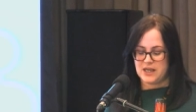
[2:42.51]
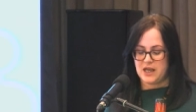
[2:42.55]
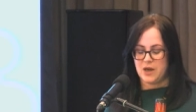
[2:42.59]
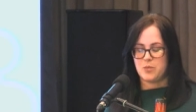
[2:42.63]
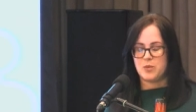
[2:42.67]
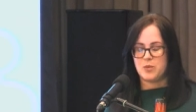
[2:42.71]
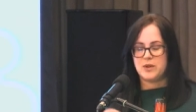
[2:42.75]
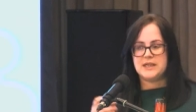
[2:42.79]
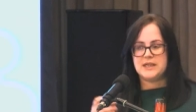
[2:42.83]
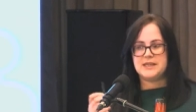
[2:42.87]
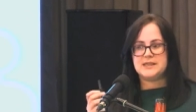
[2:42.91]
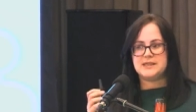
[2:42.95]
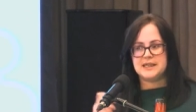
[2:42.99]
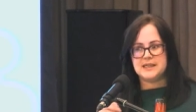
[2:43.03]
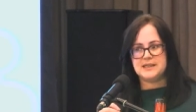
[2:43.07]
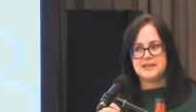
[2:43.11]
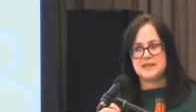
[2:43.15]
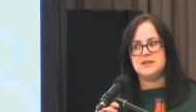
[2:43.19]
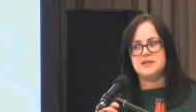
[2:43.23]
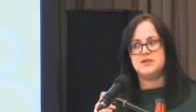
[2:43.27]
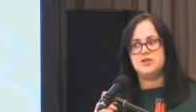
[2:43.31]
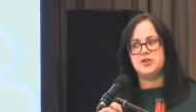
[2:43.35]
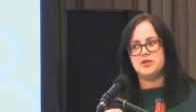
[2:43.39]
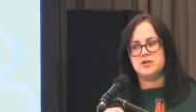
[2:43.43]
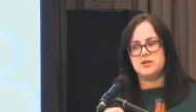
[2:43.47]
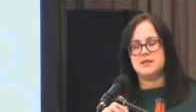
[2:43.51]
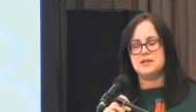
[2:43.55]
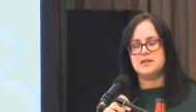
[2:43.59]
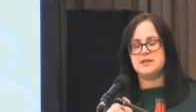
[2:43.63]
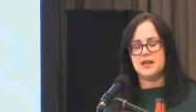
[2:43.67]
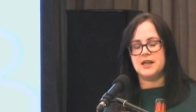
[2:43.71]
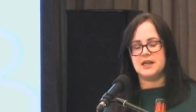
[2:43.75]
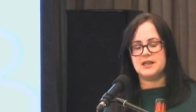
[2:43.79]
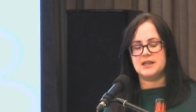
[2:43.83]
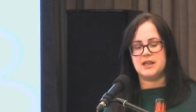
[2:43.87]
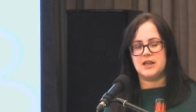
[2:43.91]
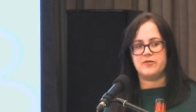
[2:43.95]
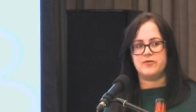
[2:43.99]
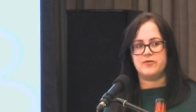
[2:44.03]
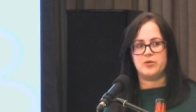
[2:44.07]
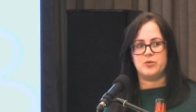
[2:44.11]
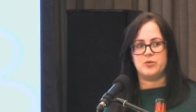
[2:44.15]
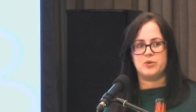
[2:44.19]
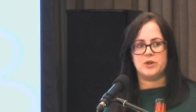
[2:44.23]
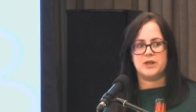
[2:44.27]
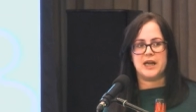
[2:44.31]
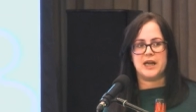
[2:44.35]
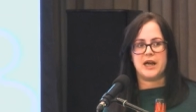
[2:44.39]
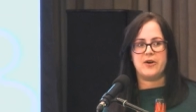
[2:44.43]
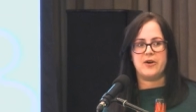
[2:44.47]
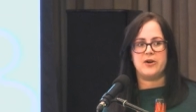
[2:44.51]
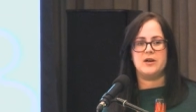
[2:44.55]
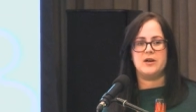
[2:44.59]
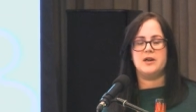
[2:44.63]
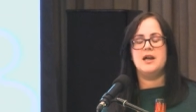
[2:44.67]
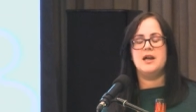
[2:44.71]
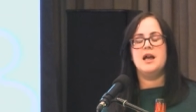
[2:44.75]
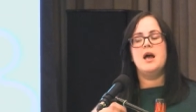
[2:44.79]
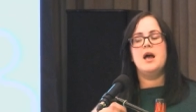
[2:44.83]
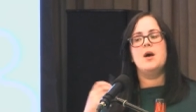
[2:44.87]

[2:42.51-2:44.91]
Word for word: and we see these students like that for 1 hour,